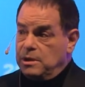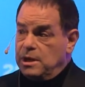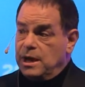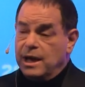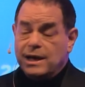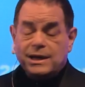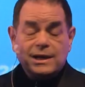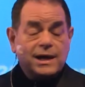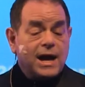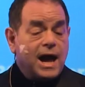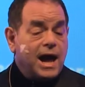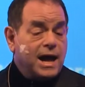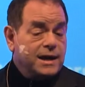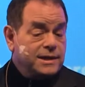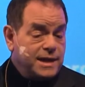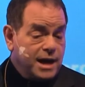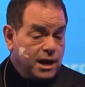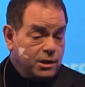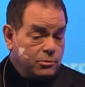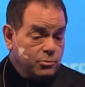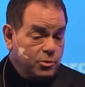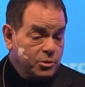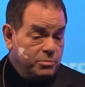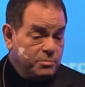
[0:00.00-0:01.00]
in
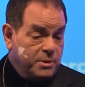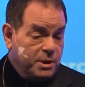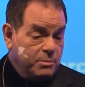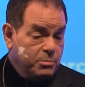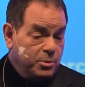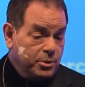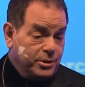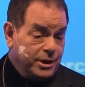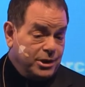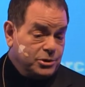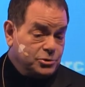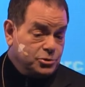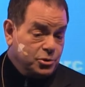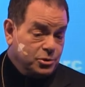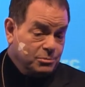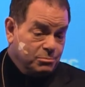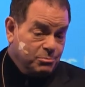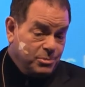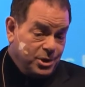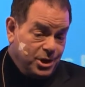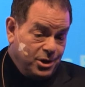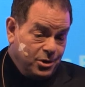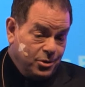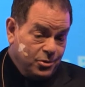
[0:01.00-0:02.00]
contact with people they
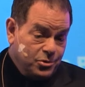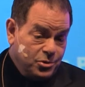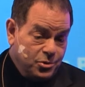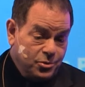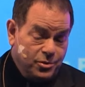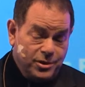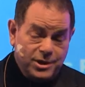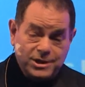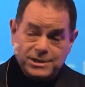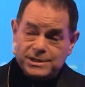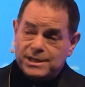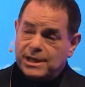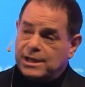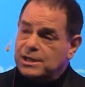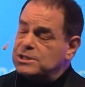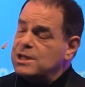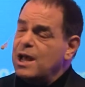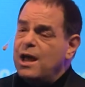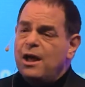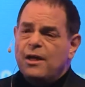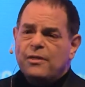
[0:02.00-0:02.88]
shouldn't be or do these things.